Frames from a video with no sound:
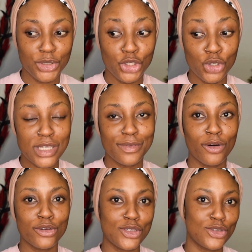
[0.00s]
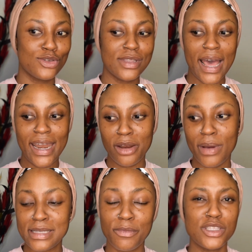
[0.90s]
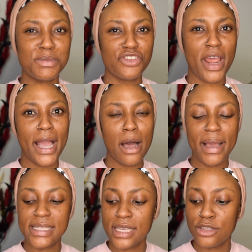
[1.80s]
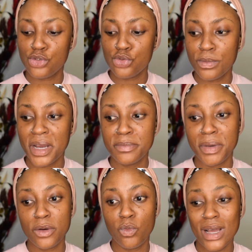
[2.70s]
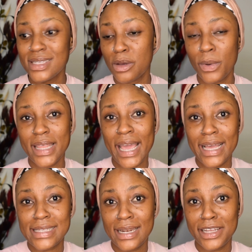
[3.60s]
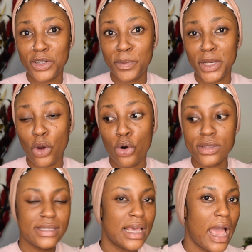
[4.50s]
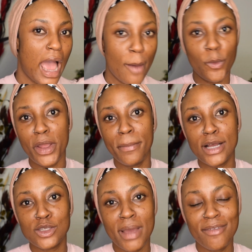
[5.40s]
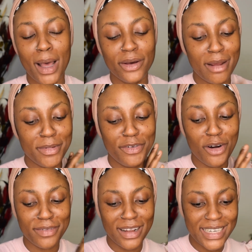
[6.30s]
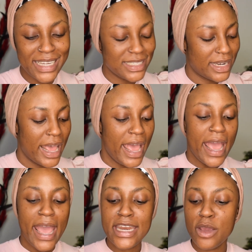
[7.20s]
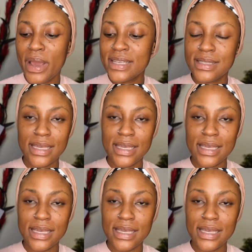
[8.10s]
useful to do that. Otherwise I'm going to be drying out my skin too much. But once the weather gets a little bit hot, I'm going back to my powder before foundation. Anyways,